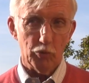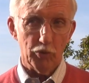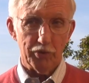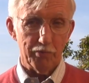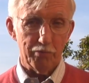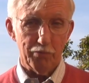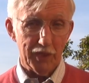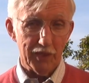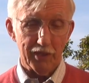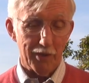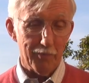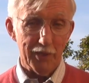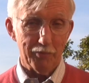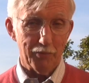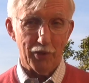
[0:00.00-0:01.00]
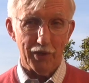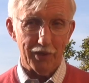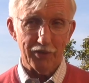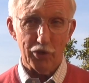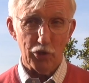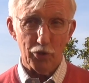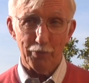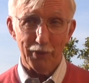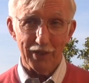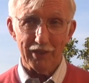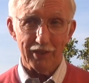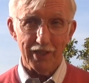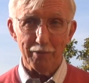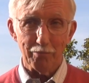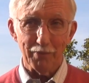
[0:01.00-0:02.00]
with becoming part of the European
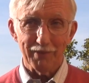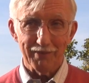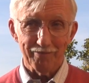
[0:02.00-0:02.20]
Club.